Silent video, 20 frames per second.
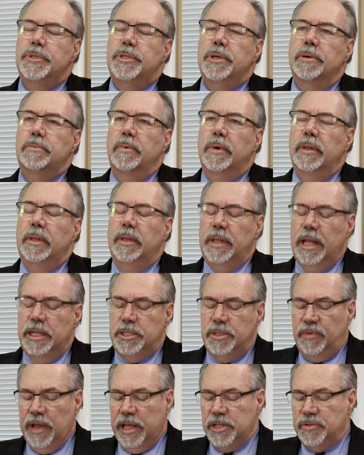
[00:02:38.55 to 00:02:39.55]
so
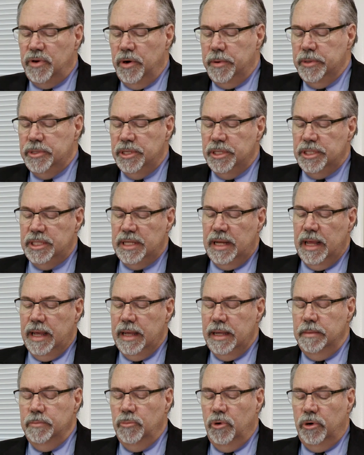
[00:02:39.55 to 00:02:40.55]
let's fast forward to
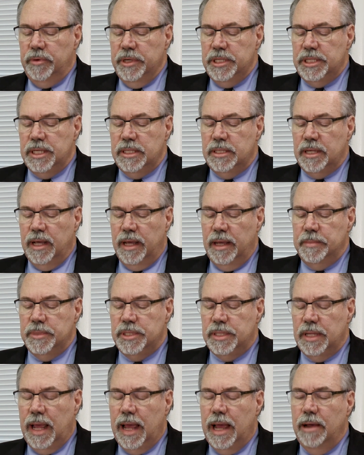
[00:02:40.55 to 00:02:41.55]
today more recent
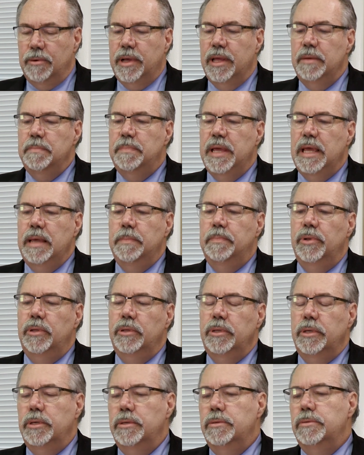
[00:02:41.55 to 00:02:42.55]
times how can
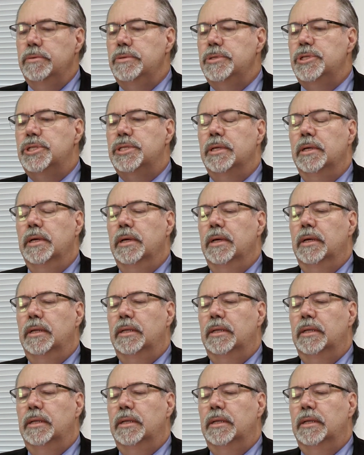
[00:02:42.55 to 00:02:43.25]
people use